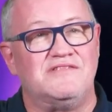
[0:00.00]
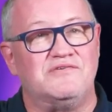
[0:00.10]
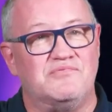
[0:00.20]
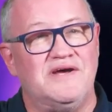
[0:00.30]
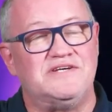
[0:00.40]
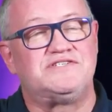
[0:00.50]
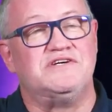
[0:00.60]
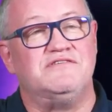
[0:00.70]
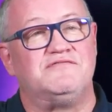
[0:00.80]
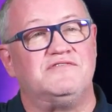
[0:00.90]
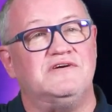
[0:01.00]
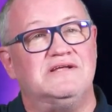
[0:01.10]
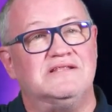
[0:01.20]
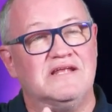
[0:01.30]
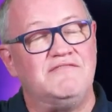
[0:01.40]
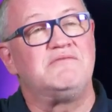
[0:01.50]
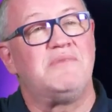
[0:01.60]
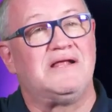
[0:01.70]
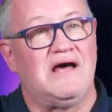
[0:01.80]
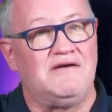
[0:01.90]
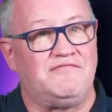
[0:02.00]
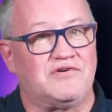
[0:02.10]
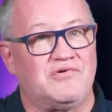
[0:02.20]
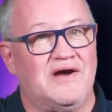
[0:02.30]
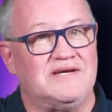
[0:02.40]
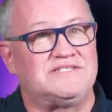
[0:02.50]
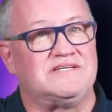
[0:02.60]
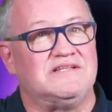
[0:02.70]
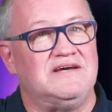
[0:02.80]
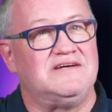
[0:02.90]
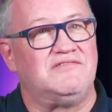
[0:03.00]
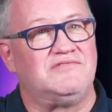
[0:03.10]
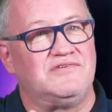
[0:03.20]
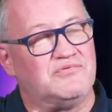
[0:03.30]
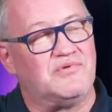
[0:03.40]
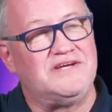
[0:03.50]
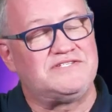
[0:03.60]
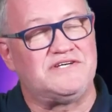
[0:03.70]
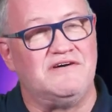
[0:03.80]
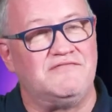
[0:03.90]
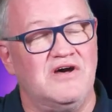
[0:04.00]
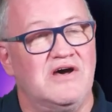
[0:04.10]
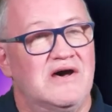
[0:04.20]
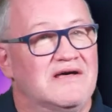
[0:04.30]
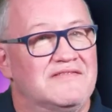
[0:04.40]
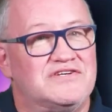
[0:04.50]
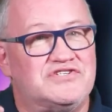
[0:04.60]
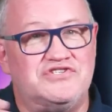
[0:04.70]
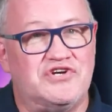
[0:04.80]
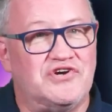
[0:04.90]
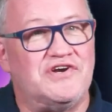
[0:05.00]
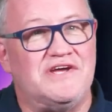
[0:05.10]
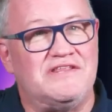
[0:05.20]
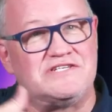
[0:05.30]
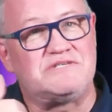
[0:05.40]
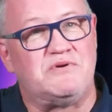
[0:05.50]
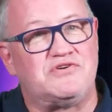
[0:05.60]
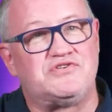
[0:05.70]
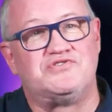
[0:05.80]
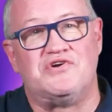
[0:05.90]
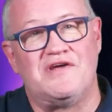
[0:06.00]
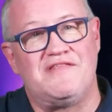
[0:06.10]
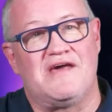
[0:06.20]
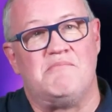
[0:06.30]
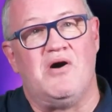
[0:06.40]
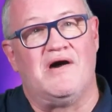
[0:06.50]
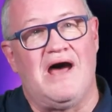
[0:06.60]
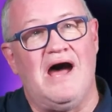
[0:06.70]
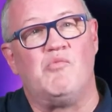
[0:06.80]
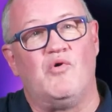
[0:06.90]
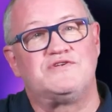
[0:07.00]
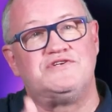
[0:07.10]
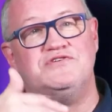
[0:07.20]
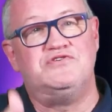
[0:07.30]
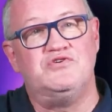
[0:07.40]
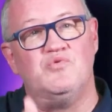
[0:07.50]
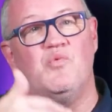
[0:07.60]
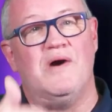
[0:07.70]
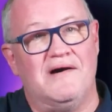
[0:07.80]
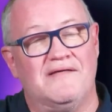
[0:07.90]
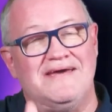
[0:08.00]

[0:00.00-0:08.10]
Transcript: the race of living my life for Christ, the, the race of this journey, the spiritual journey that I'm on. I want to do well